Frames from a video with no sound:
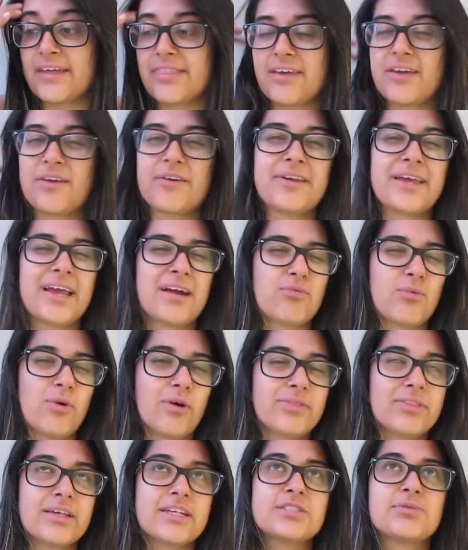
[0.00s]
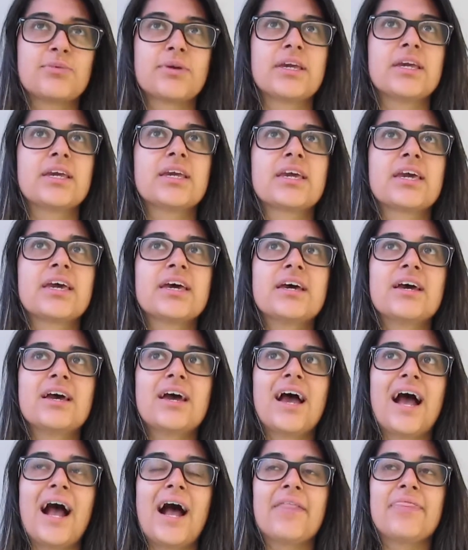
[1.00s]
I think I only have one this week,
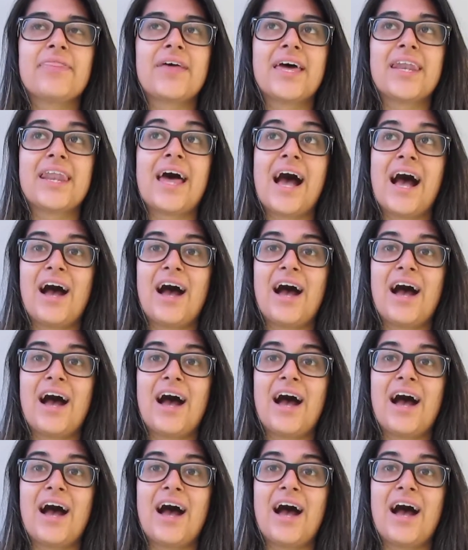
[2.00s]
and then